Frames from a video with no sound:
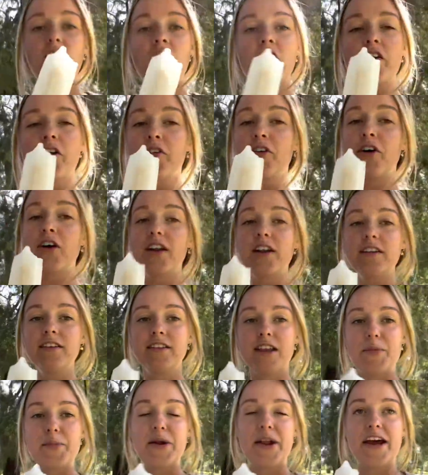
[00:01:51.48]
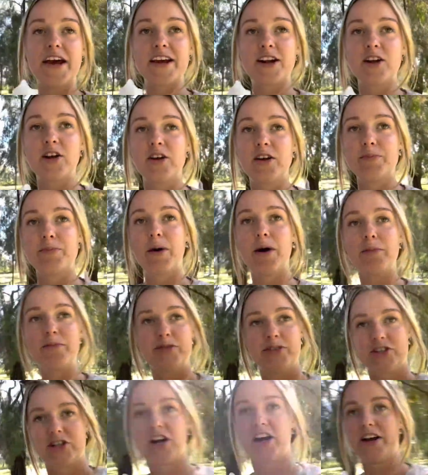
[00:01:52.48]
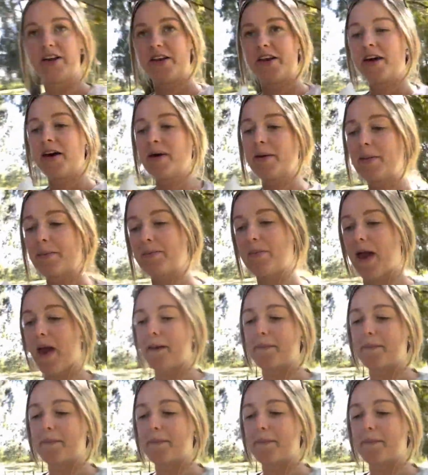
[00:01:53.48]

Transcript: I've got a little lemonade lollipop to try and pep